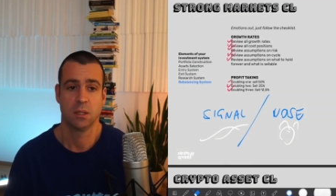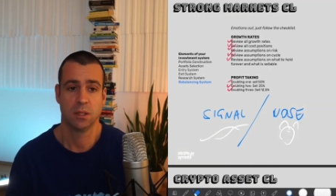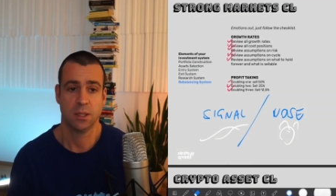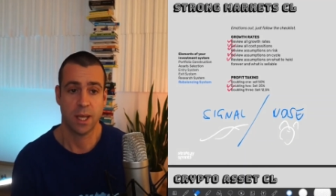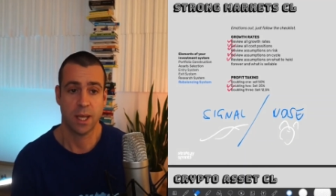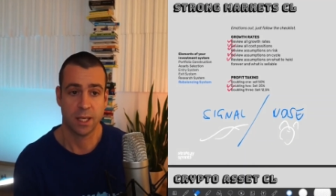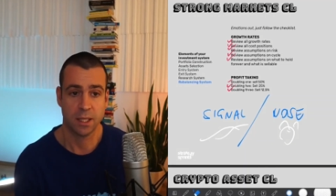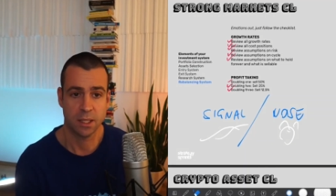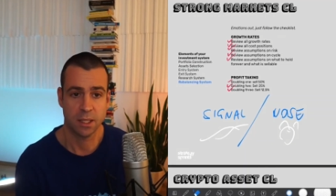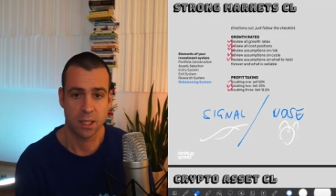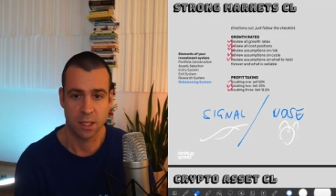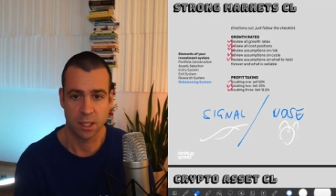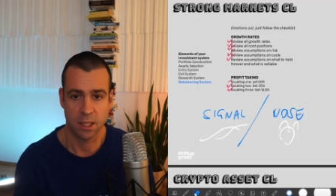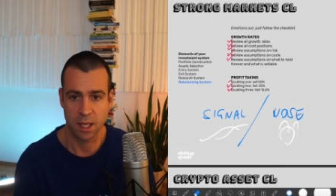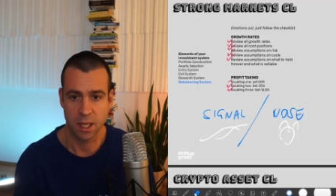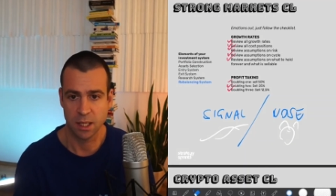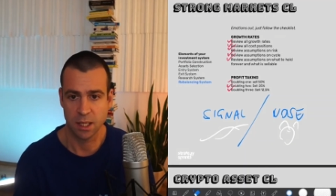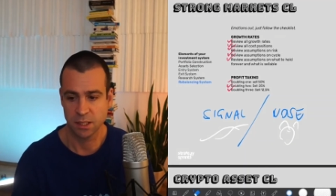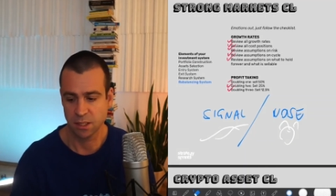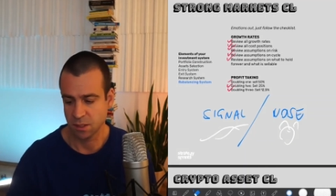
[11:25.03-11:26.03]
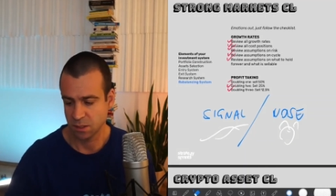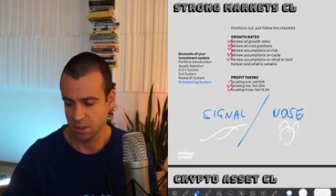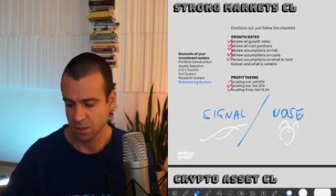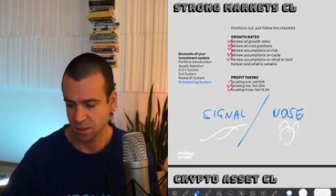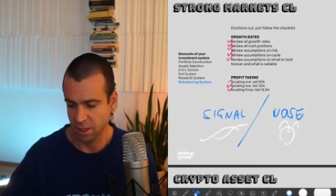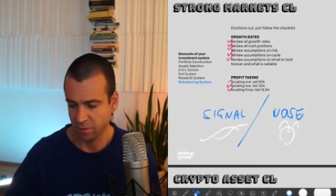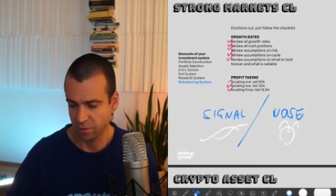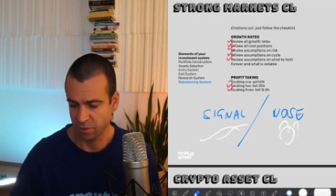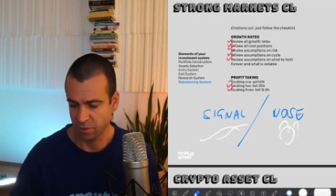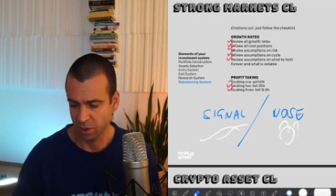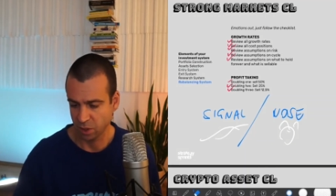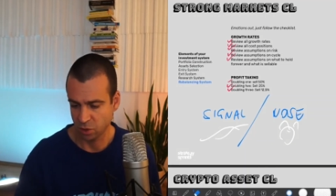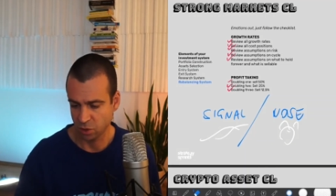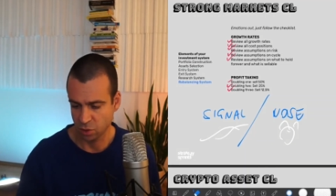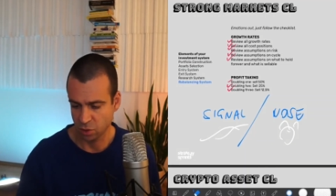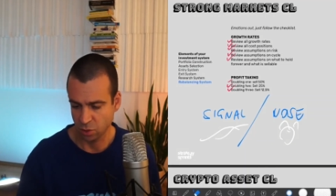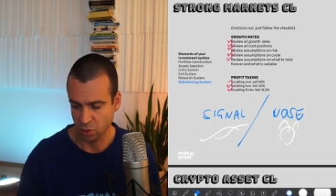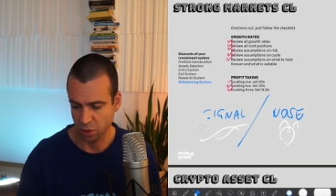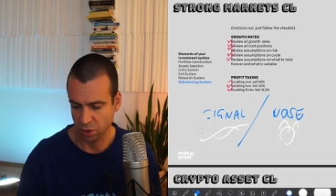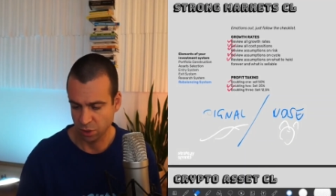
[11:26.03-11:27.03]
technical analysis is everything
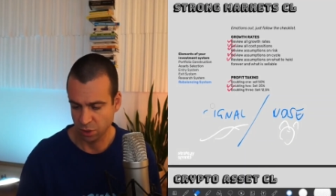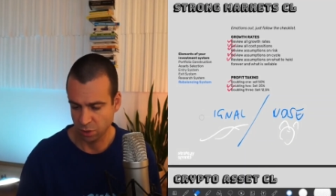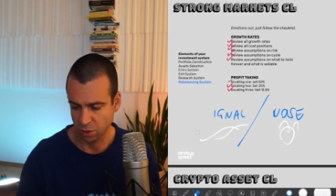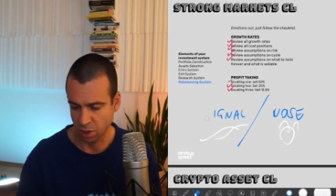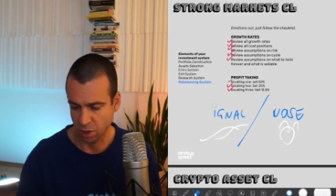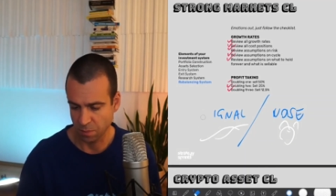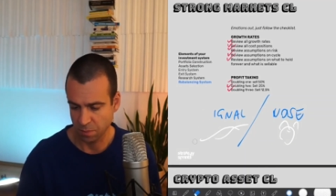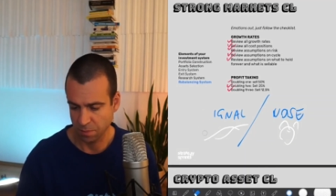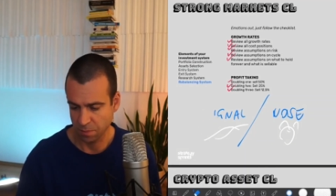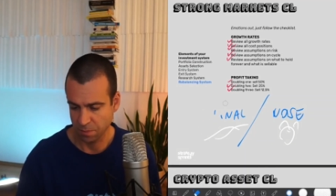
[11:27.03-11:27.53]
short term.